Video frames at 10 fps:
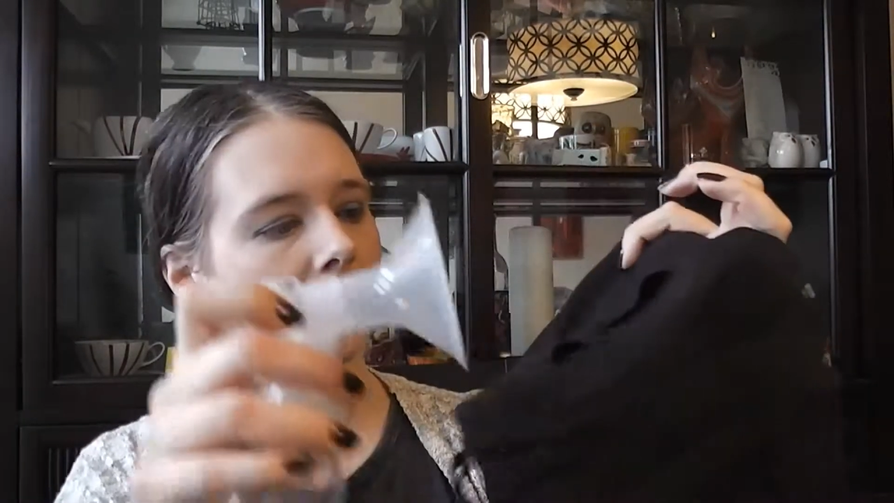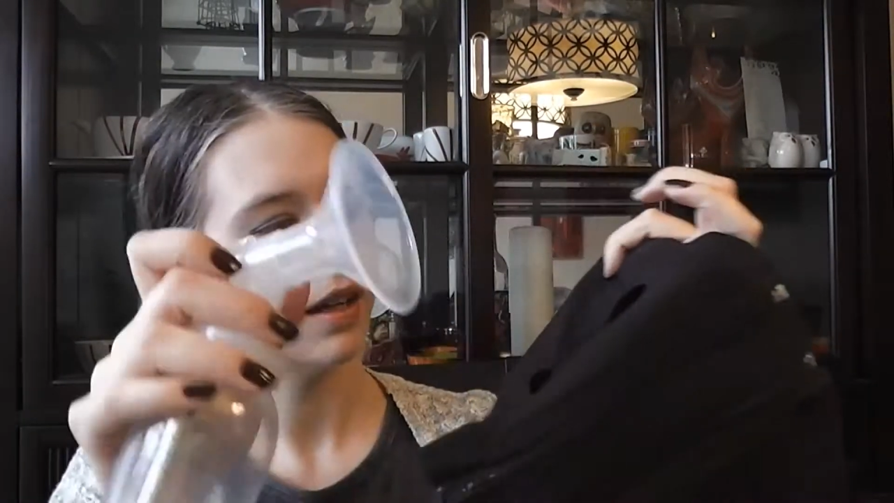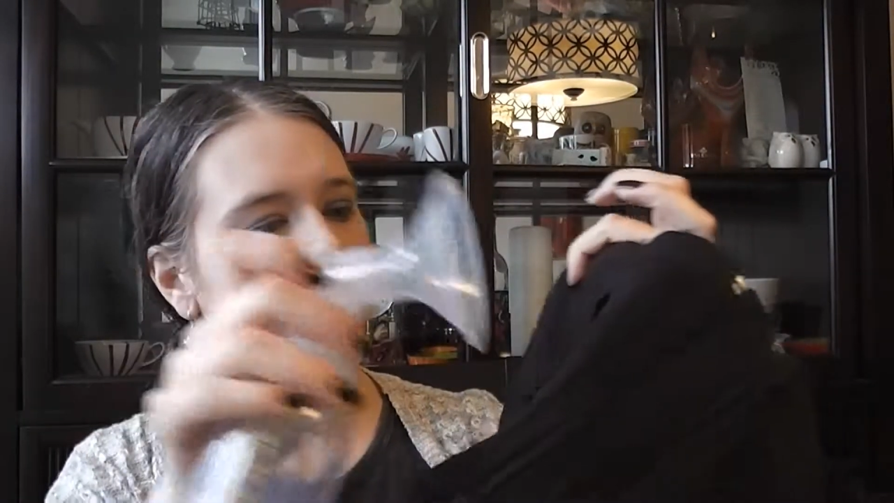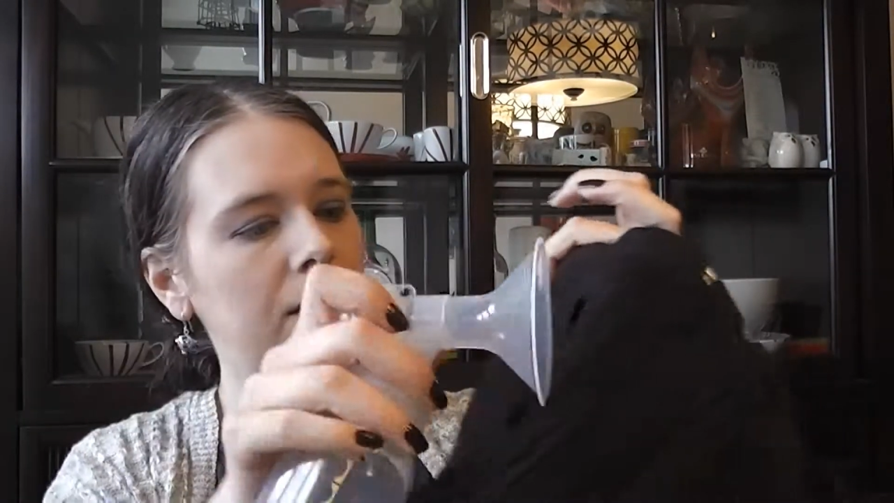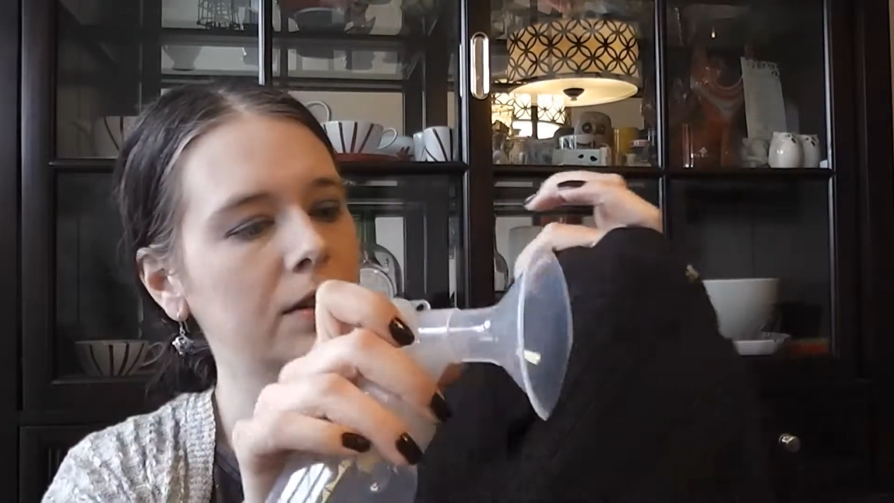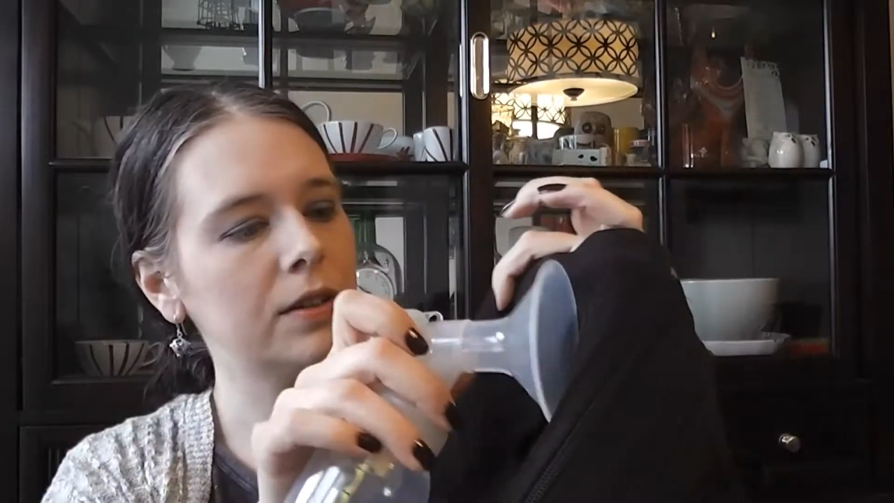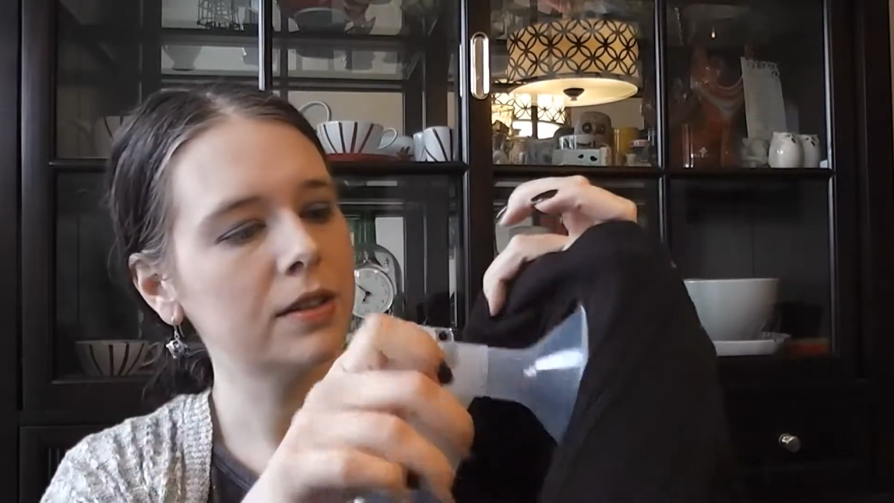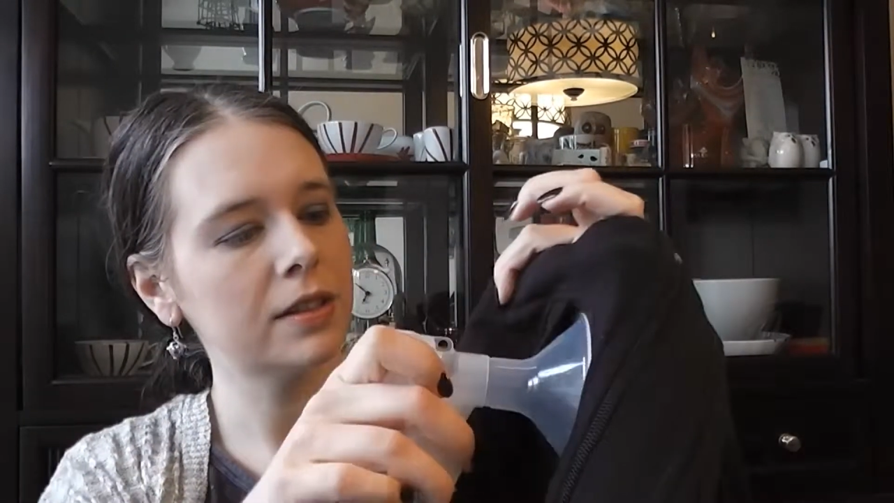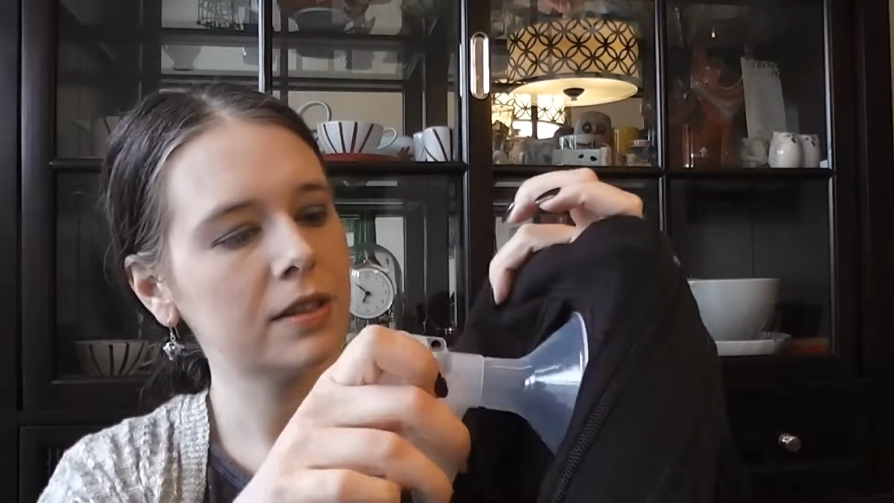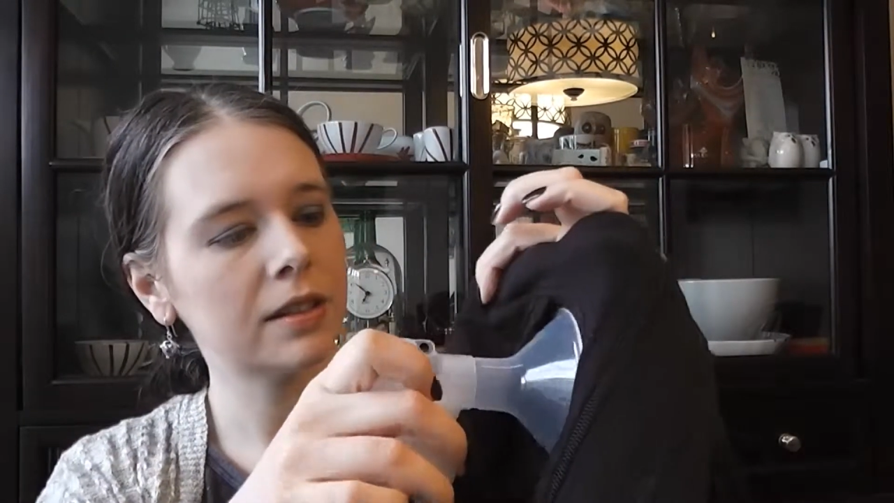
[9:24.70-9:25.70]

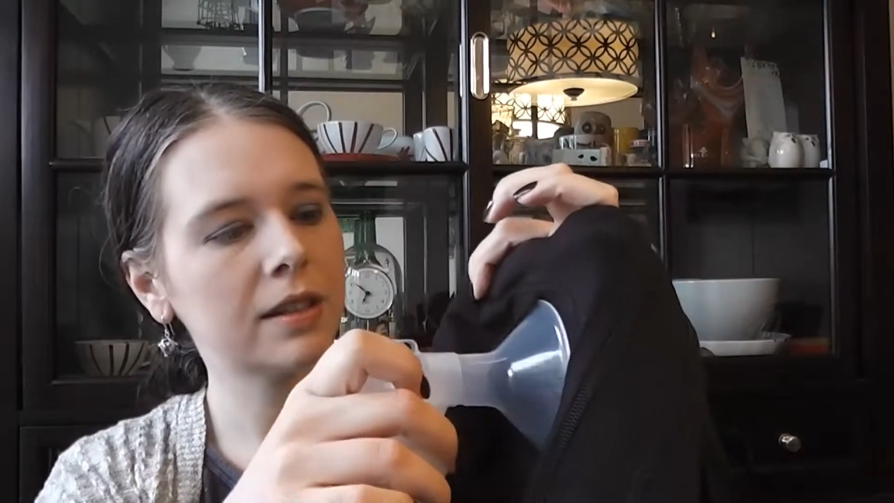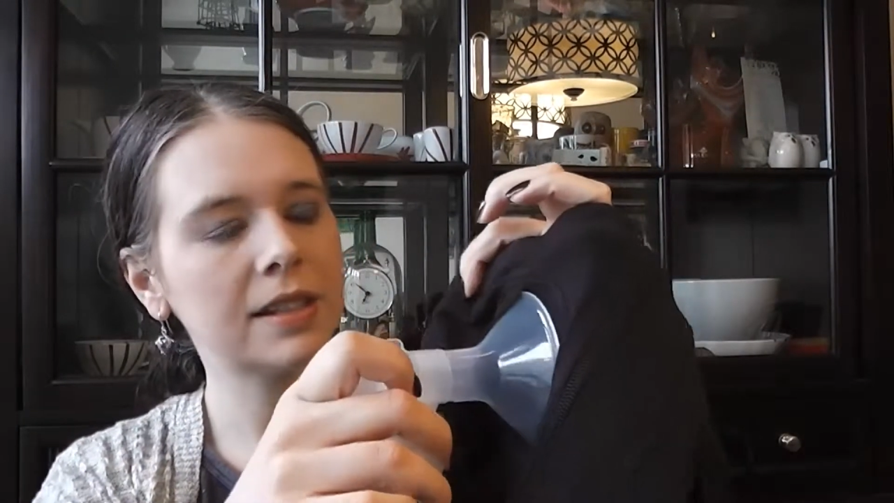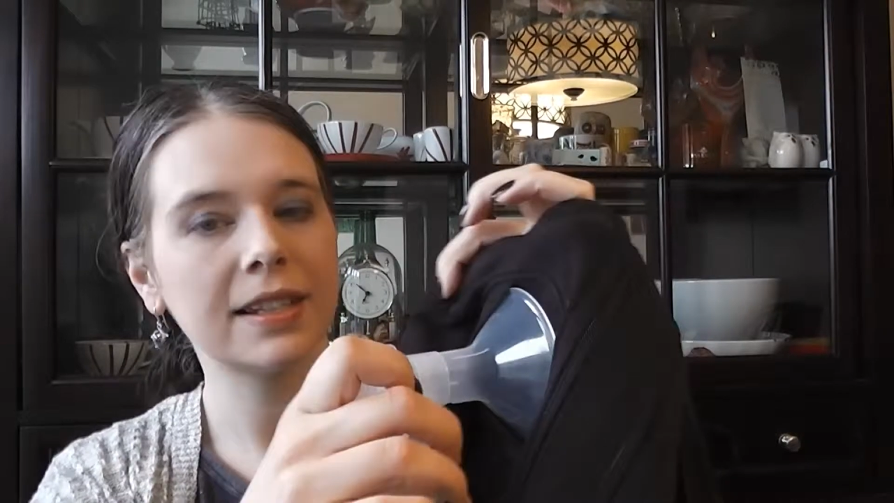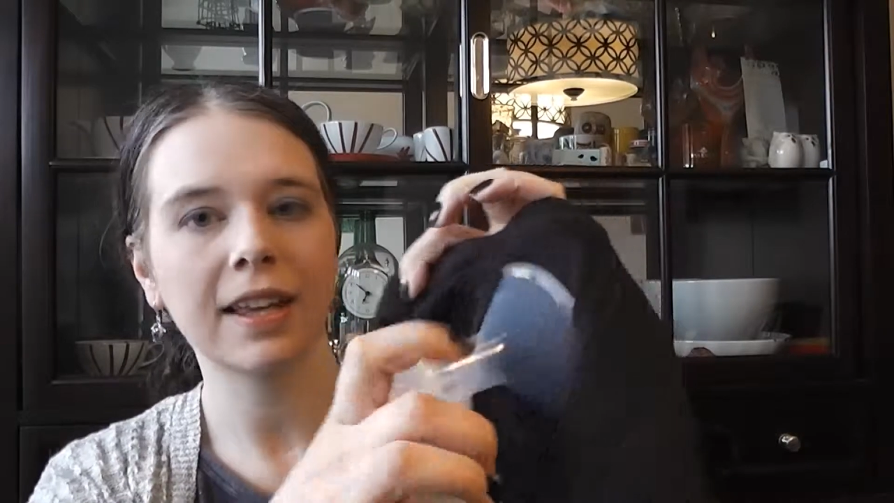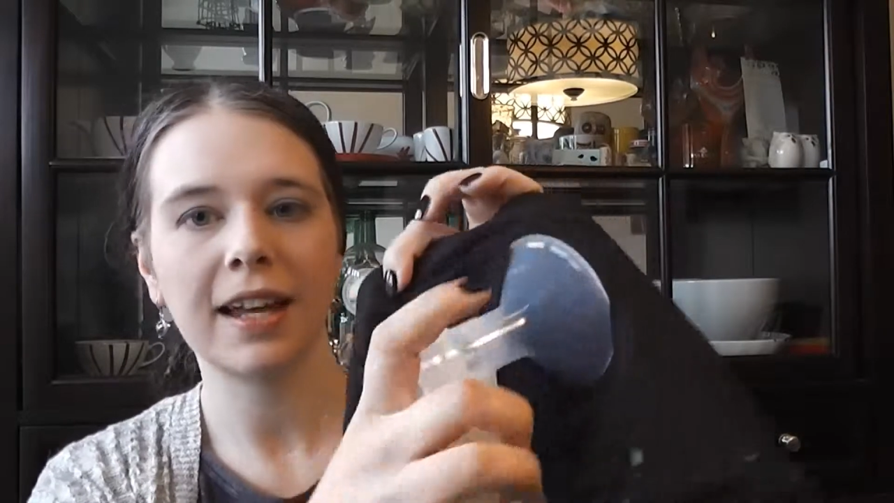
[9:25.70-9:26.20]
goes, it